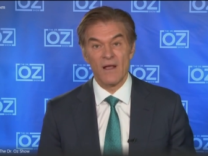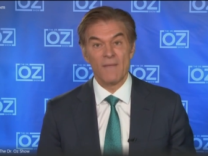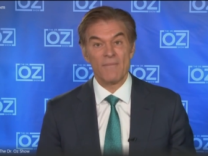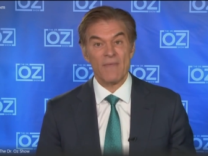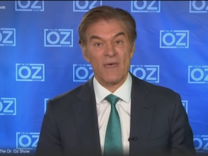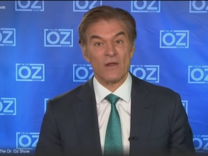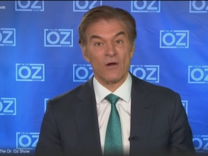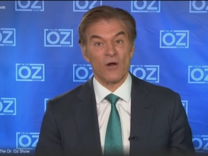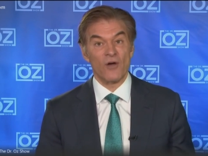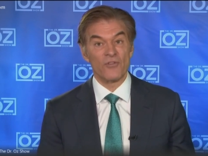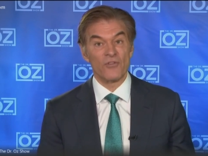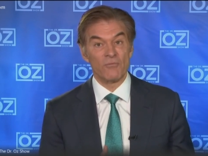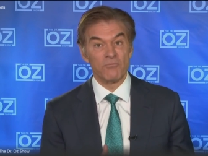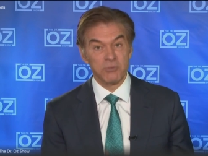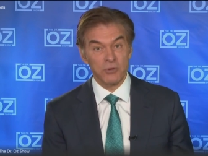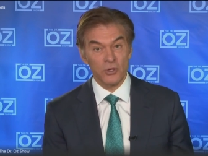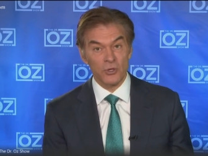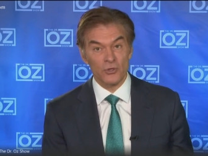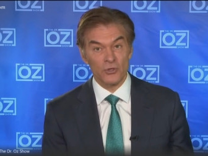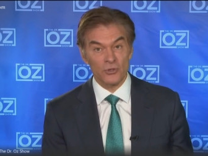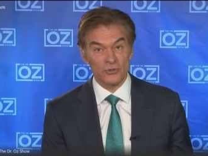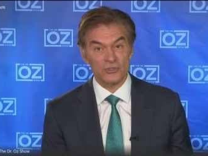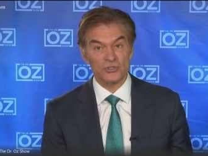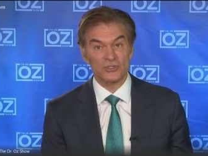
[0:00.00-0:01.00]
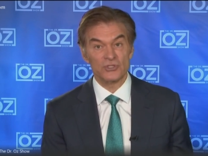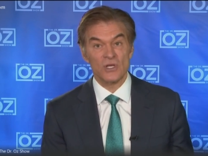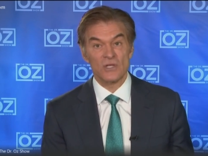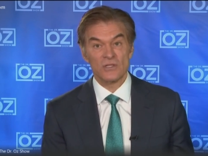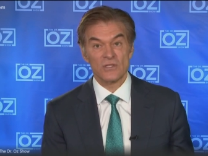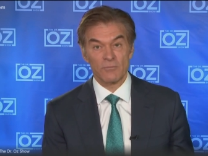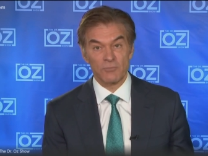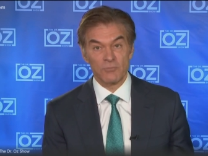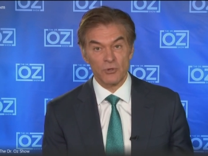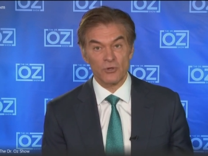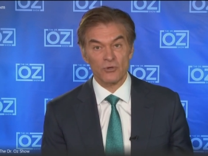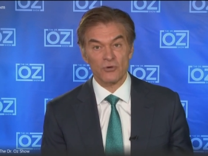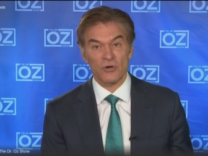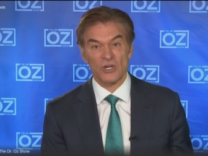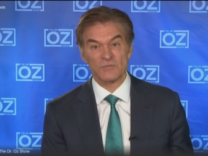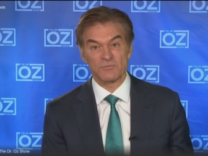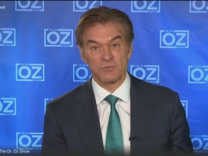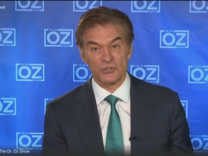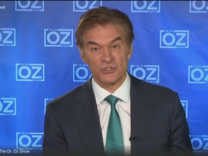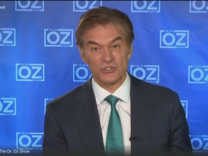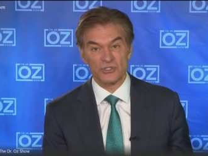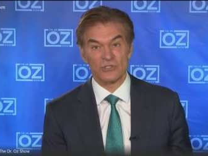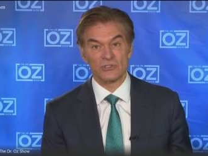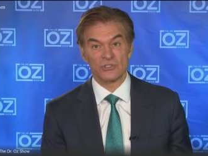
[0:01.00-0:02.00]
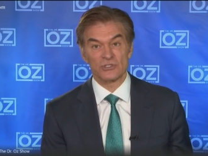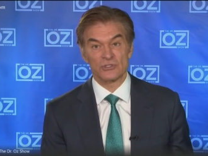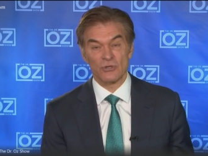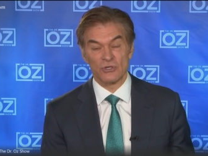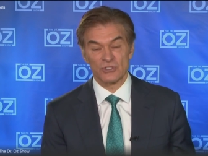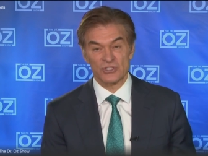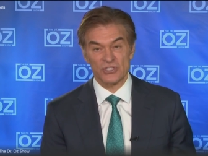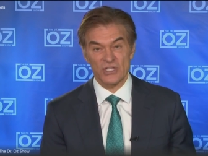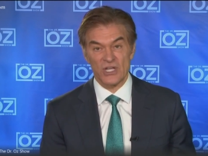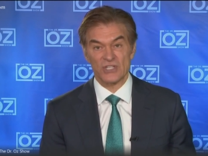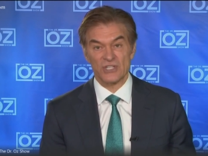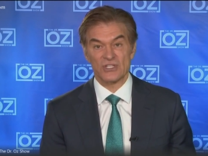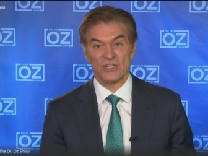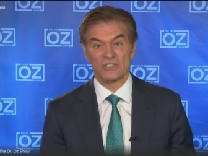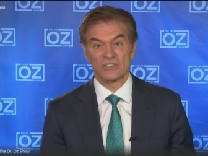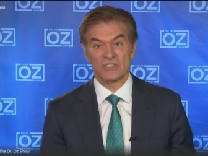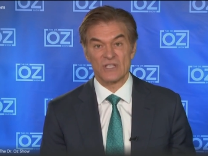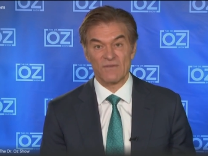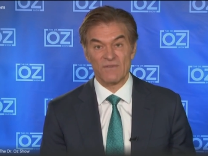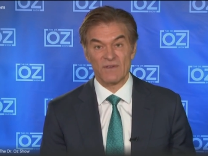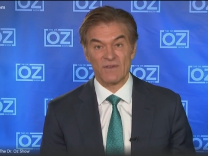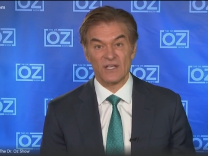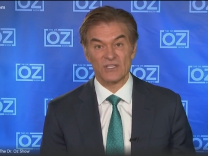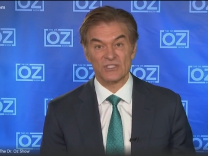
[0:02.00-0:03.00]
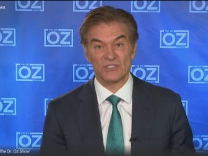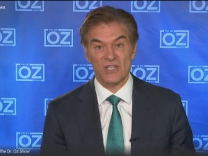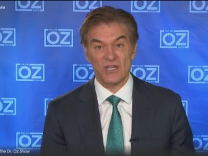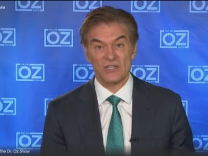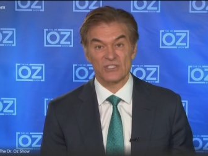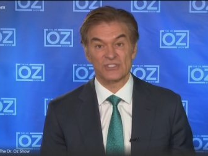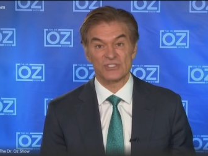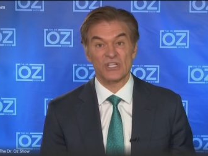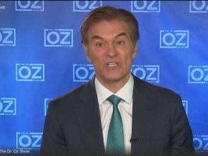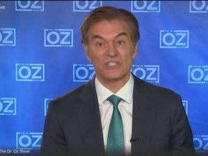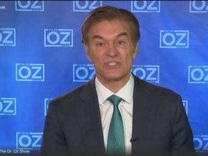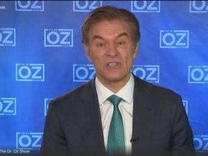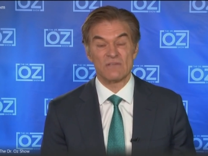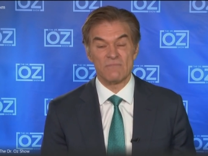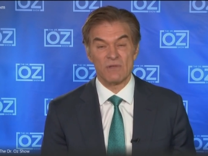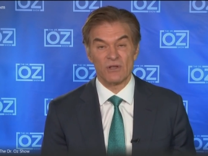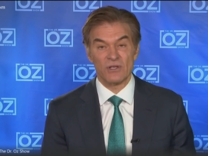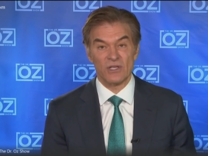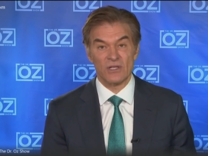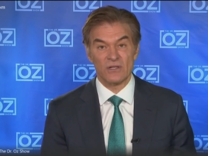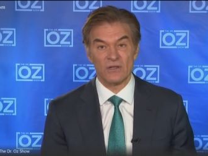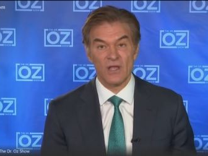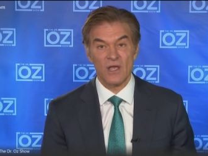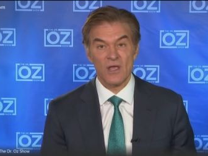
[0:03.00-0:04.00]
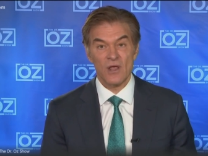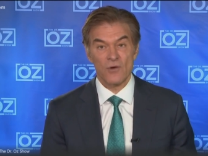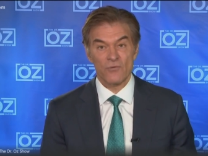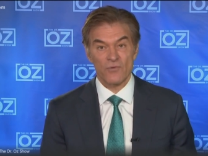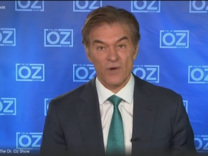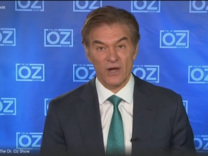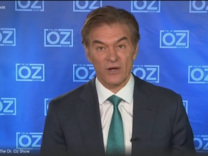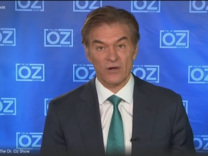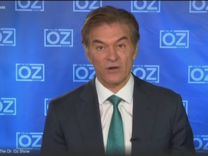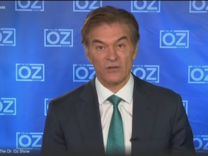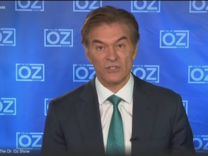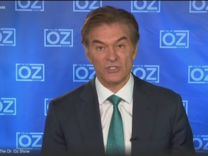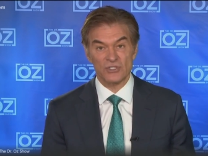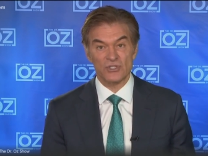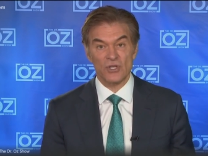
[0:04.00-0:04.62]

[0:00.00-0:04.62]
and all the Blues, the Blue Cross Blue Shield Association is giving us their 60 million records.